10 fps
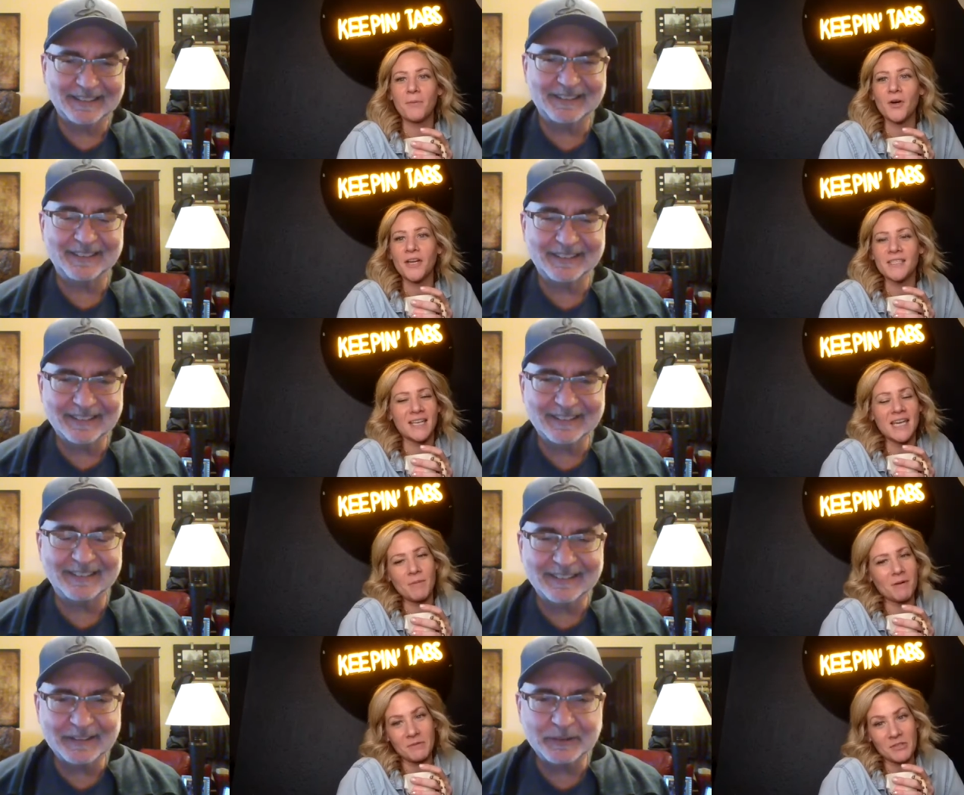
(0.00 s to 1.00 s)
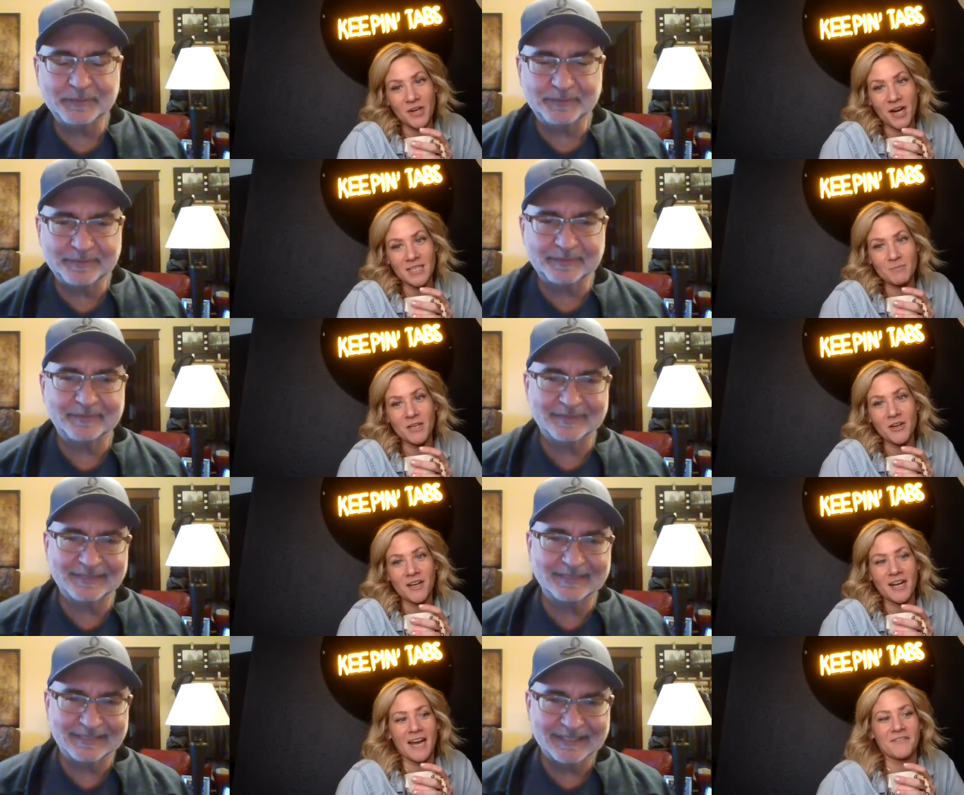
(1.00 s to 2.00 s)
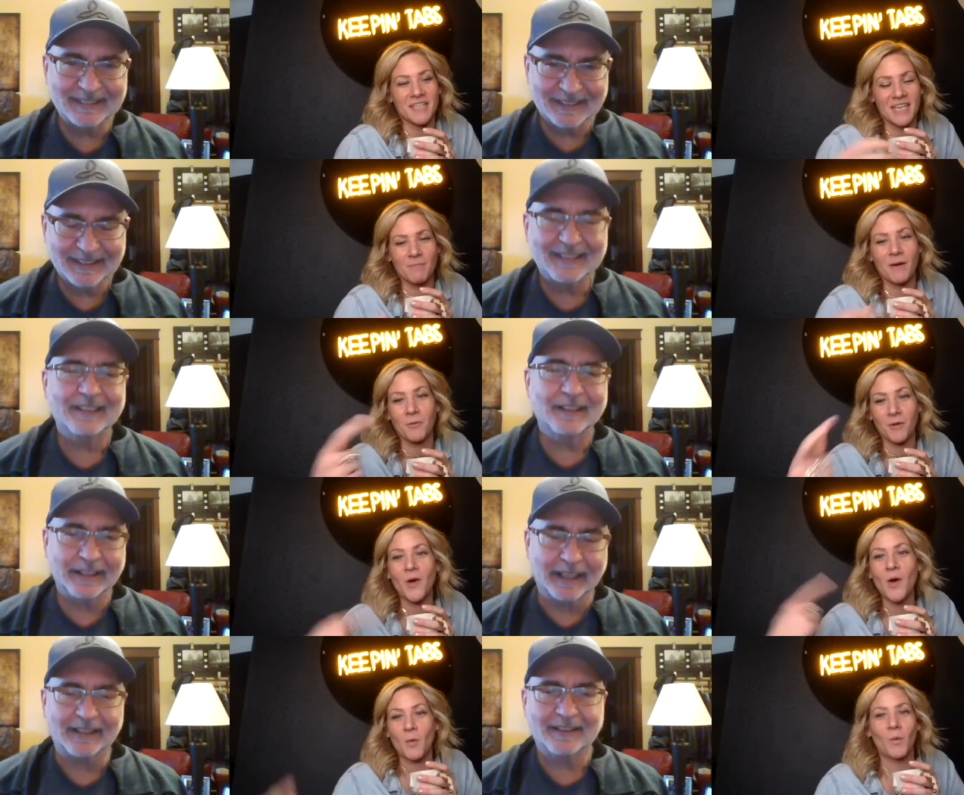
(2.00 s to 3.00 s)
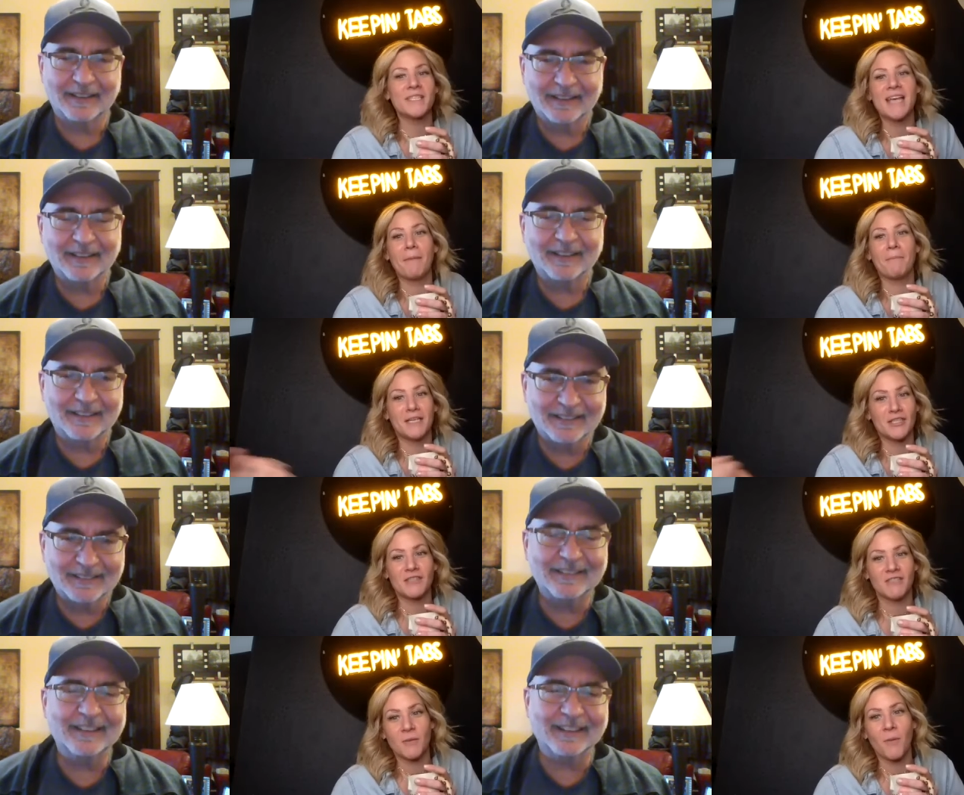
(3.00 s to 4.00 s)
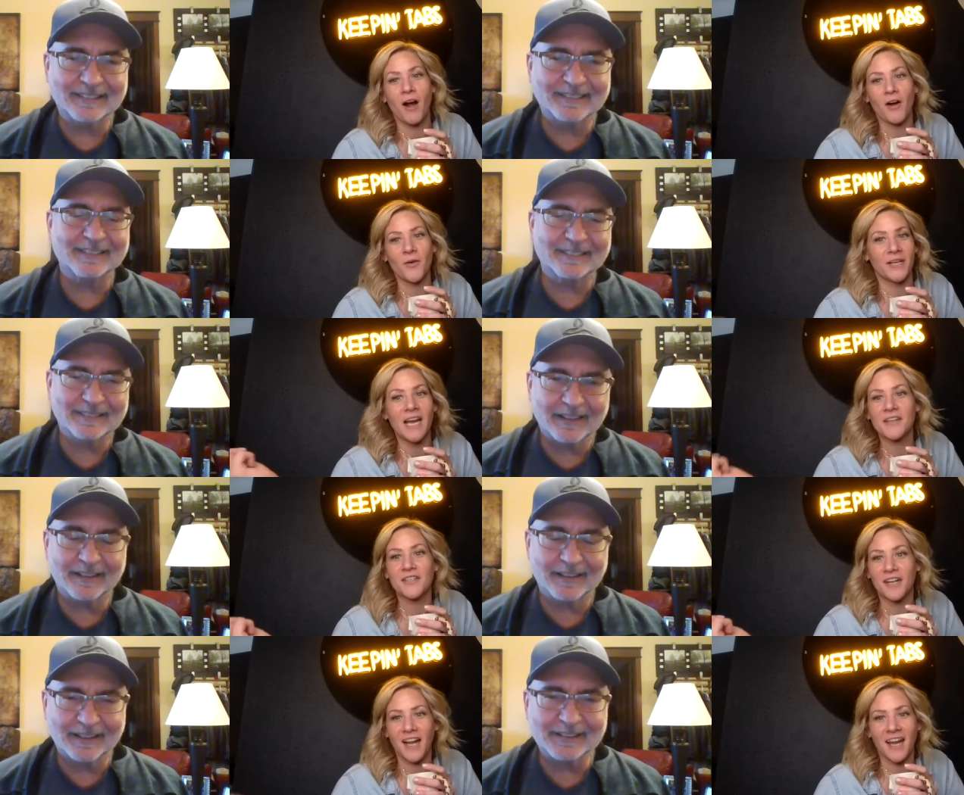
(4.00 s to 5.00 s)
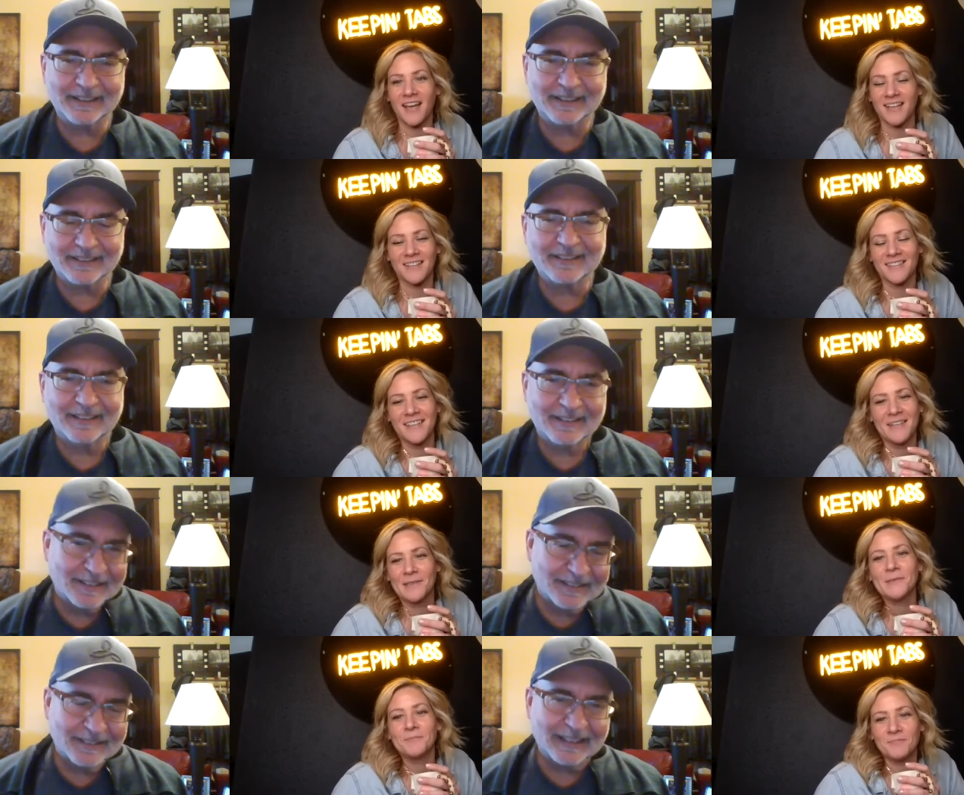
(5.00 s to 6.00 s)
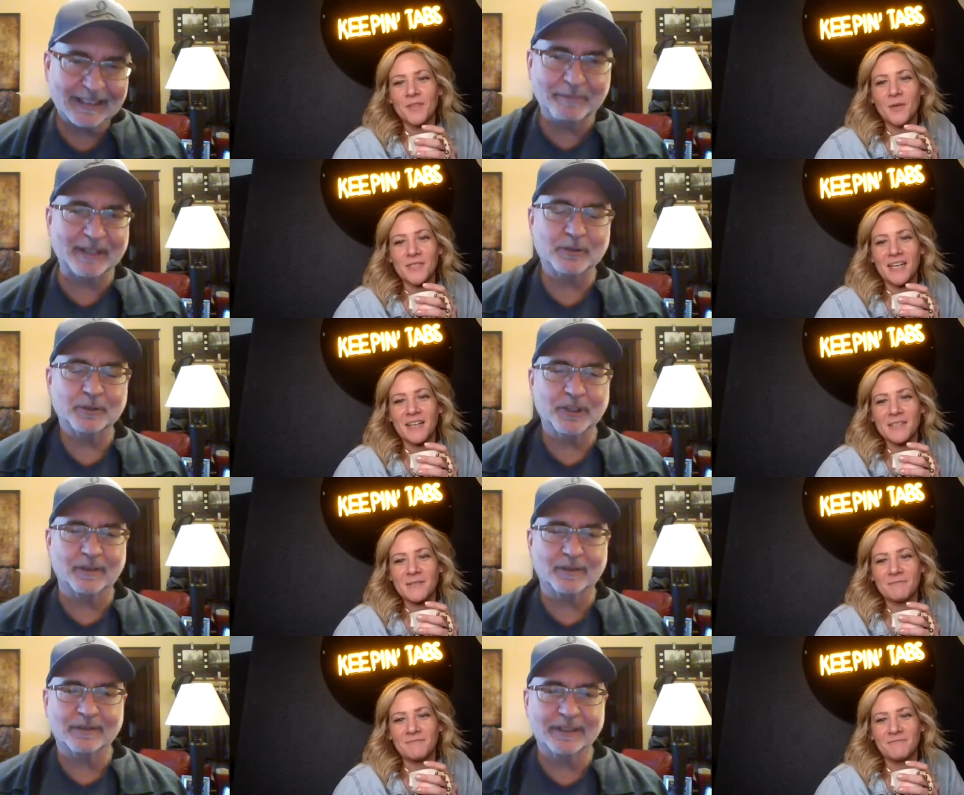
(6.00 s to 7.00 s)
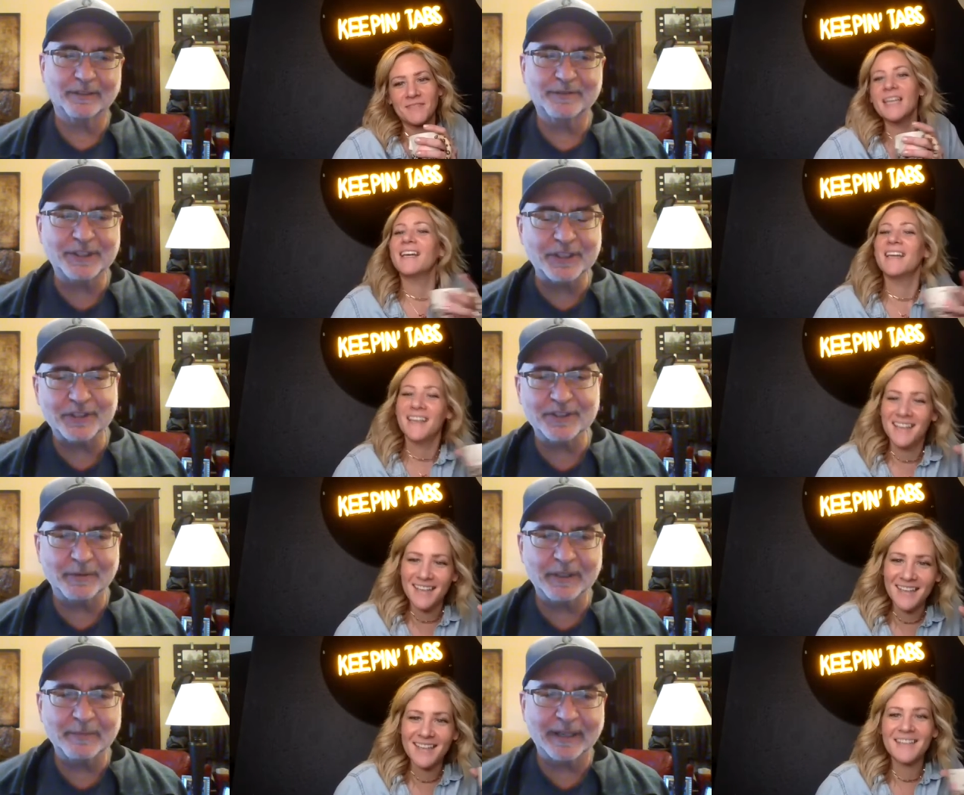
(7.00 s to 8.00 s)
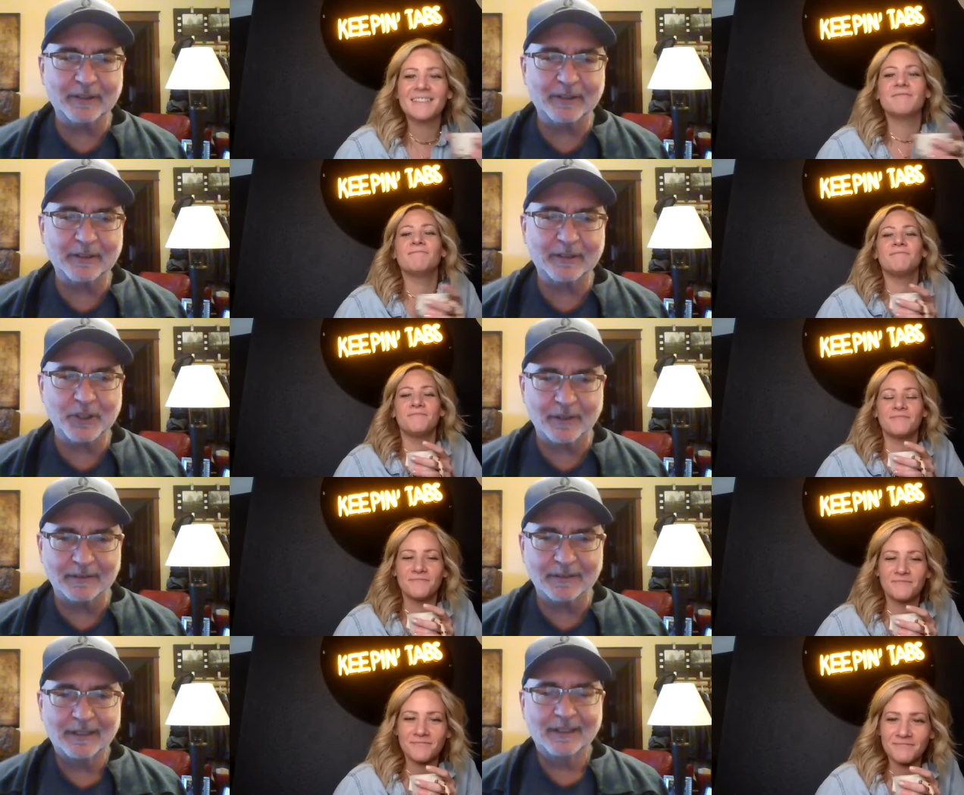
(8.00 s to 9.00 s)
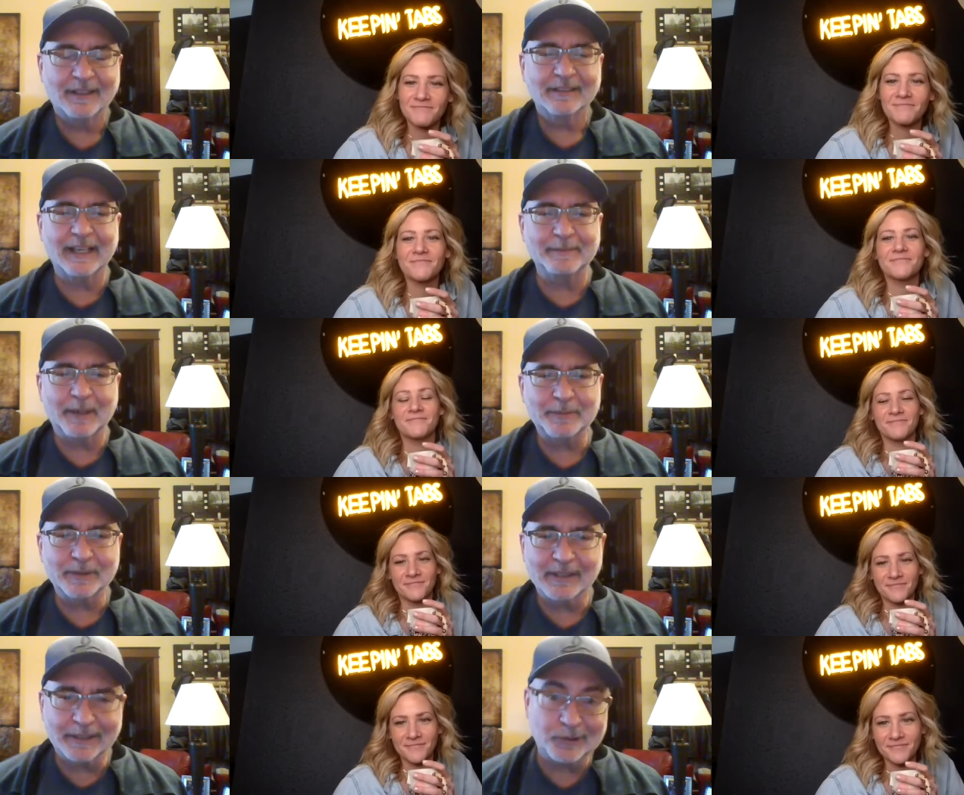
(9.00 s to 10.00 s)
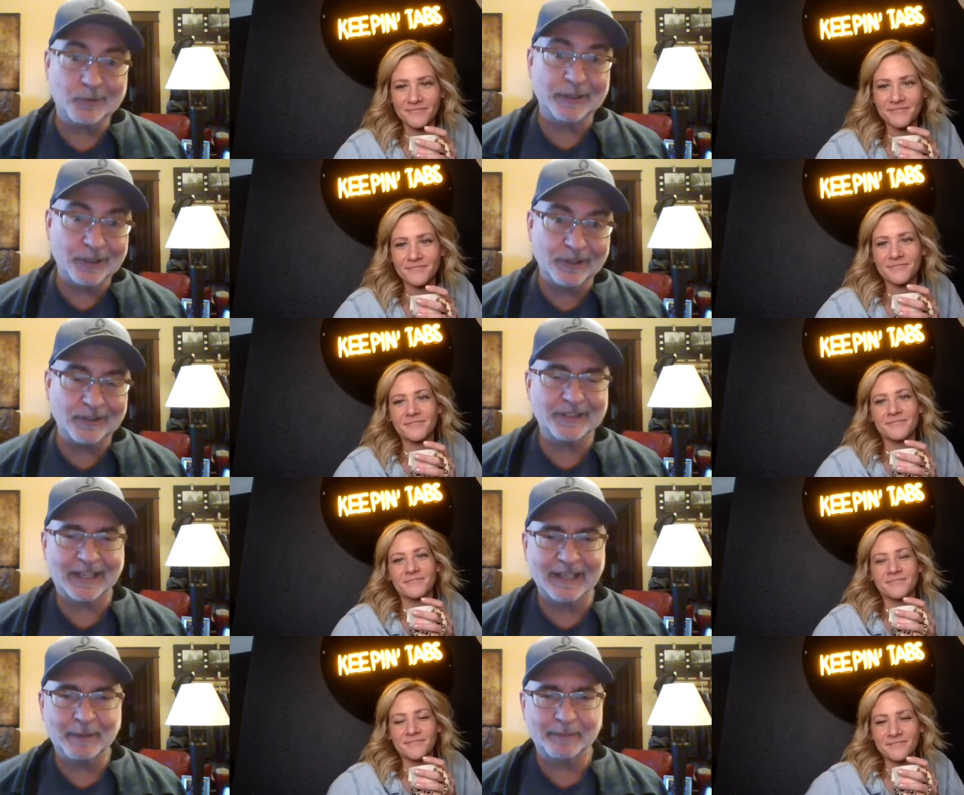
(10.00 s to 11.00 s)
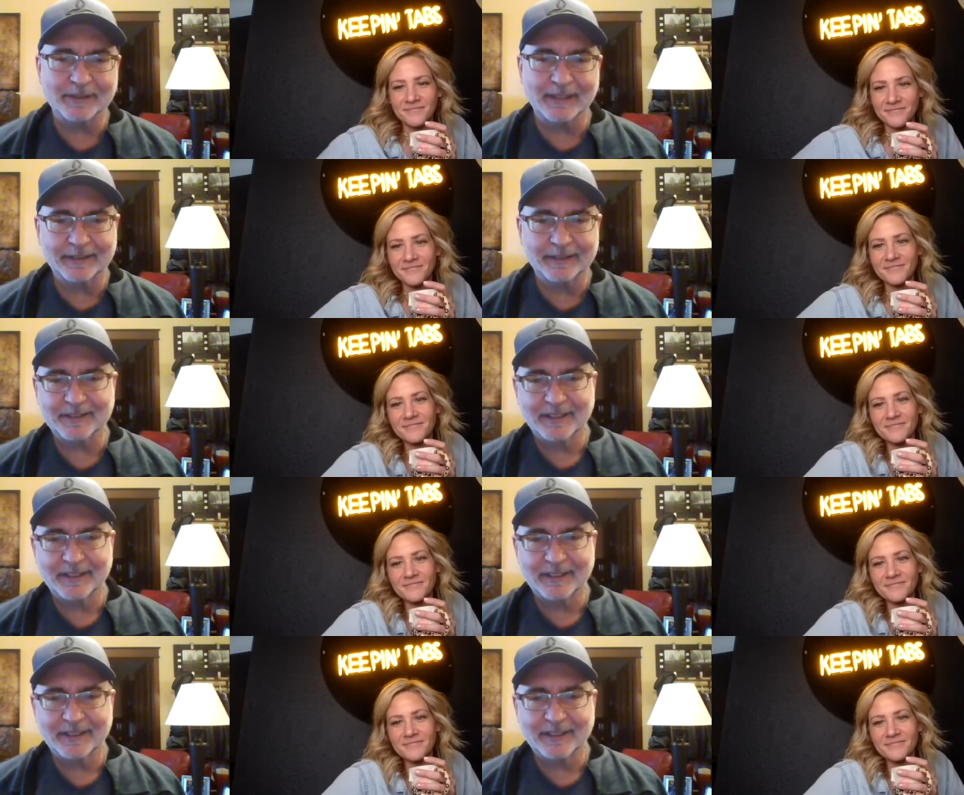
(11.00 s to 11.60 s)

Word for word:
Speaker 1: a book isn't keeping up the trends, but you're going to have to keep up with yeah. what's happening tomorrow yeah. and yesterday. Like,
Speaker 2: like, a medical journal, you know, physicians they read the medical journal to keep up with the latest research, to keep up with the latest